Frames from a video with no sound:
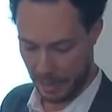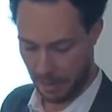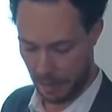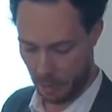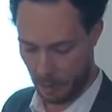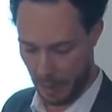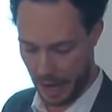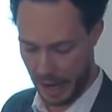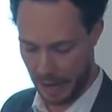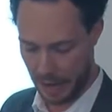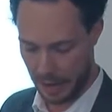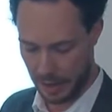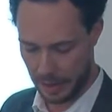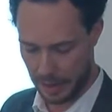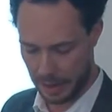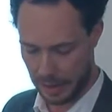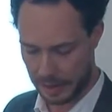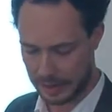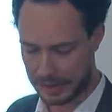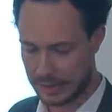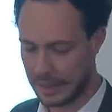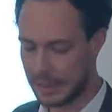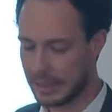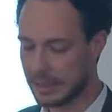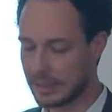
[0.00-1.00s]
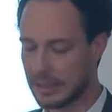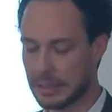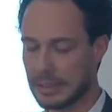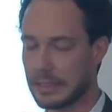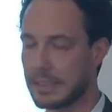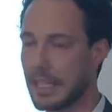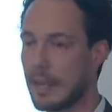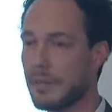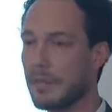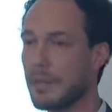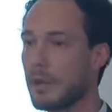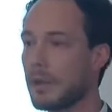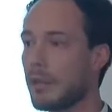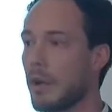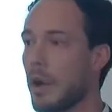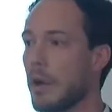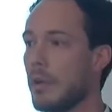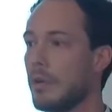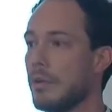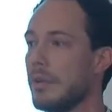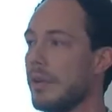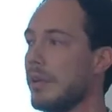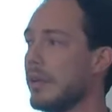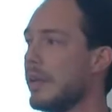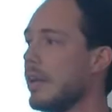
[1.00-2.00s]
where citizens have
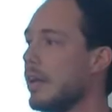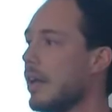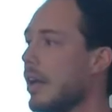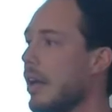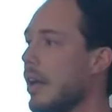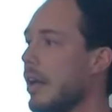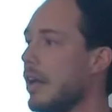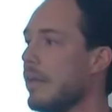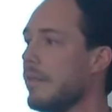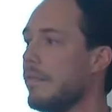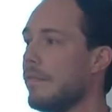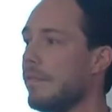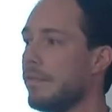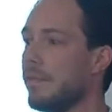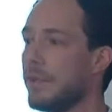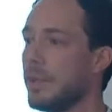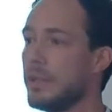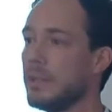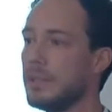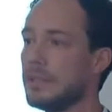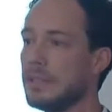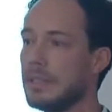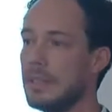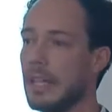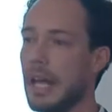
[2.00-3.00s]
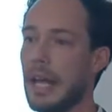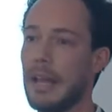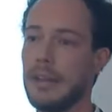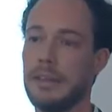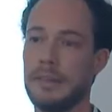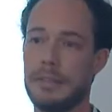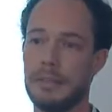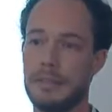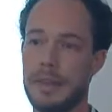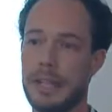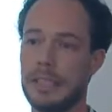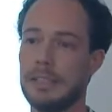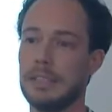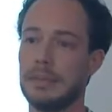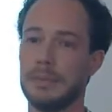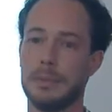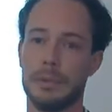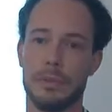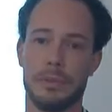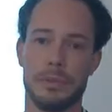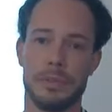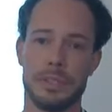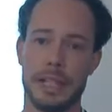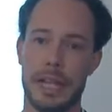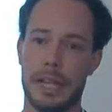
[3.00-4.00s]
grown fruit and
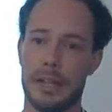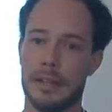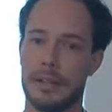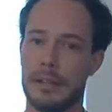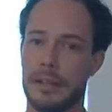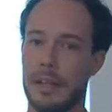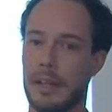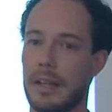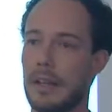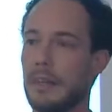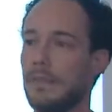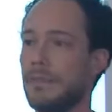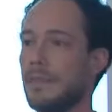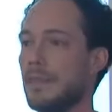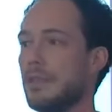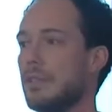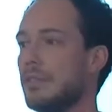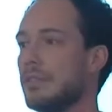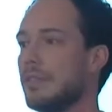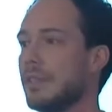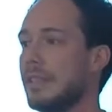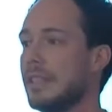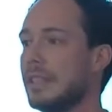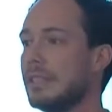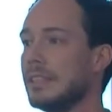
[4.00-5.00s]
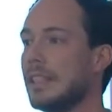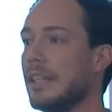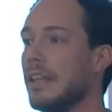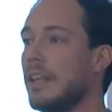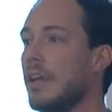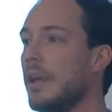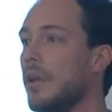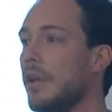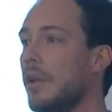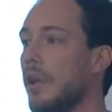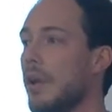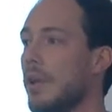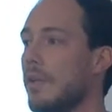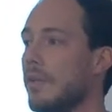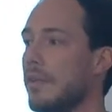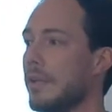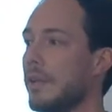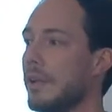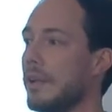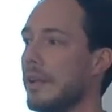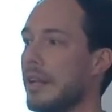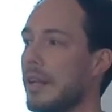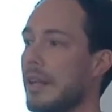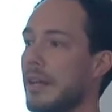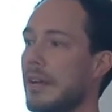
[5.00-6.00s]
vegetables and fruit trees all
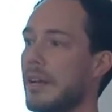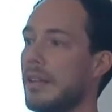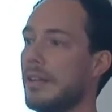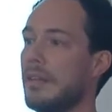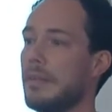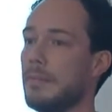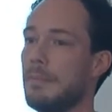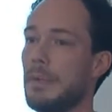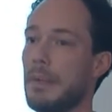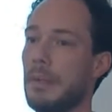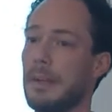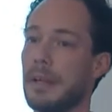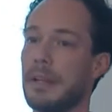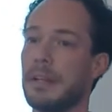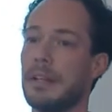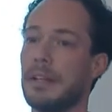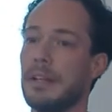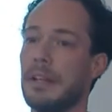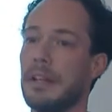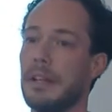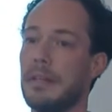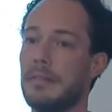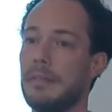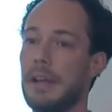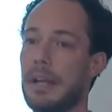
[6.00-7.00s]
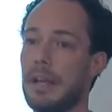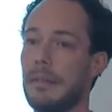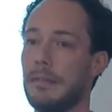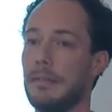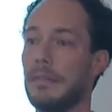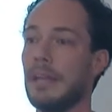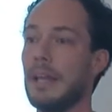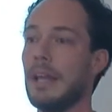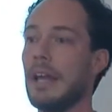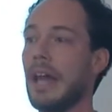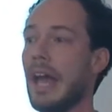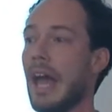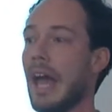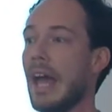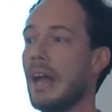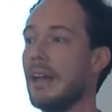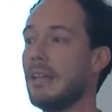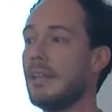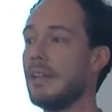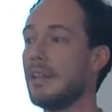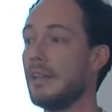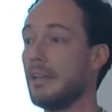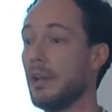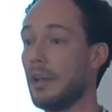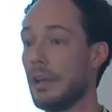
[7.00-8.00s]
over the public realm.
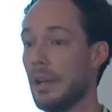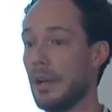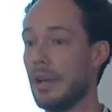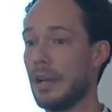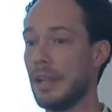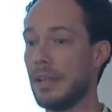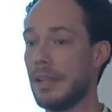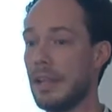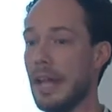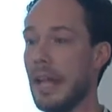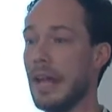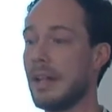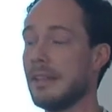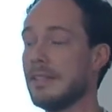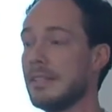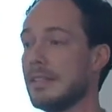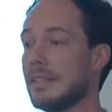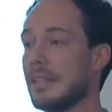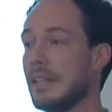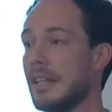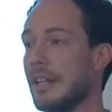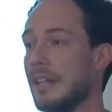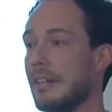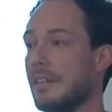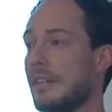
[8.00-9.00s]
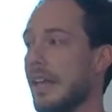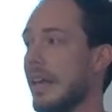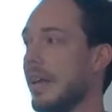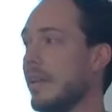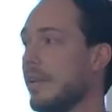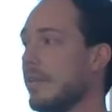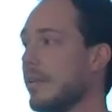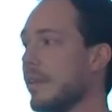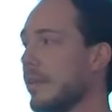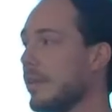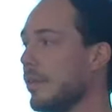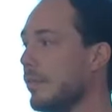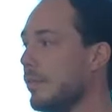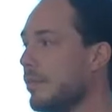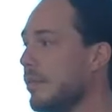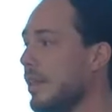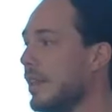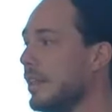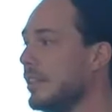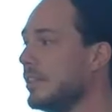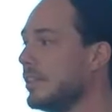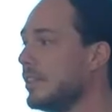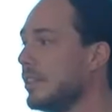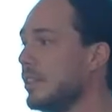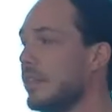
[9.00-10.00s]
And not only that, they
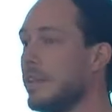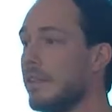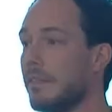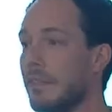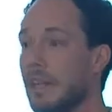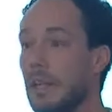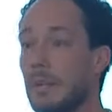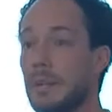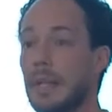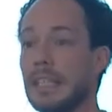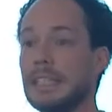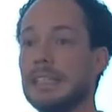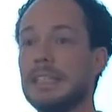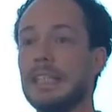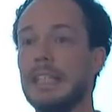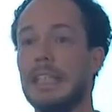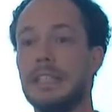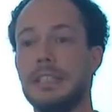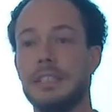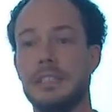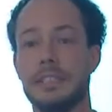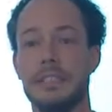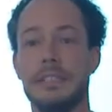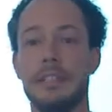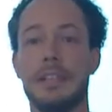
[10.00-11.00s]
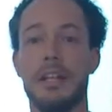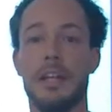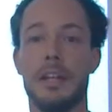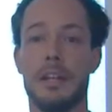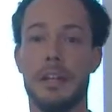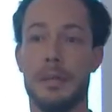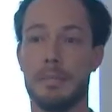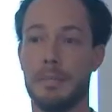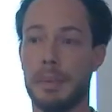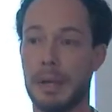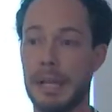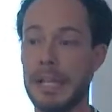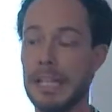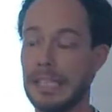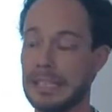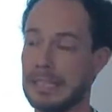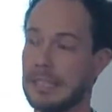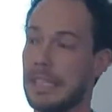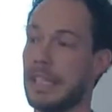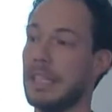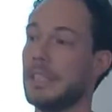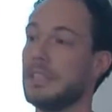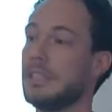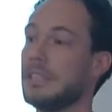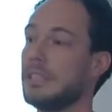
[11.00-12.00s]
convinced the railway station, the police
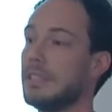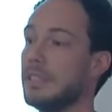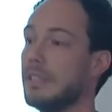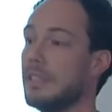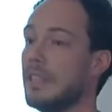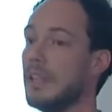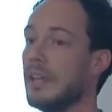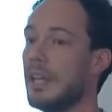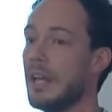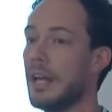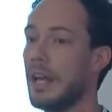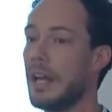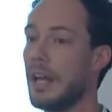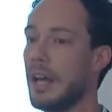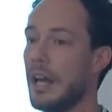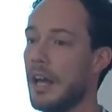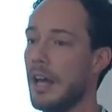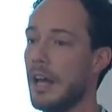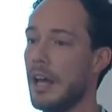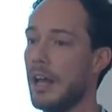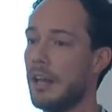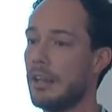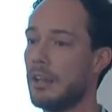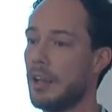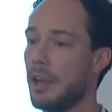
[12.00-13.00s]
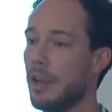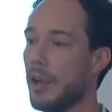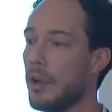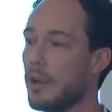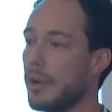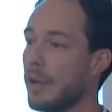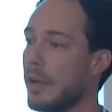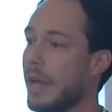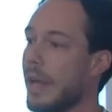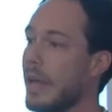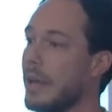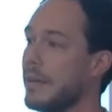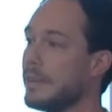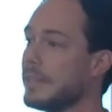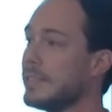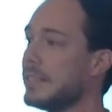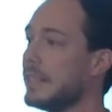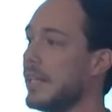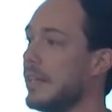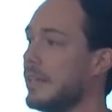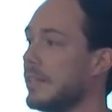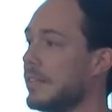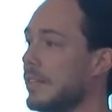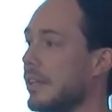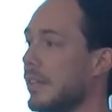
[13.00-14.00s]
station, the local health
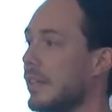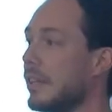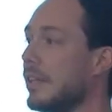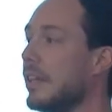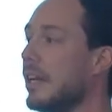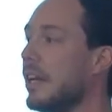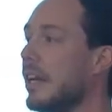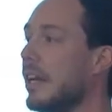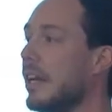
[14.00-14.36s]
center,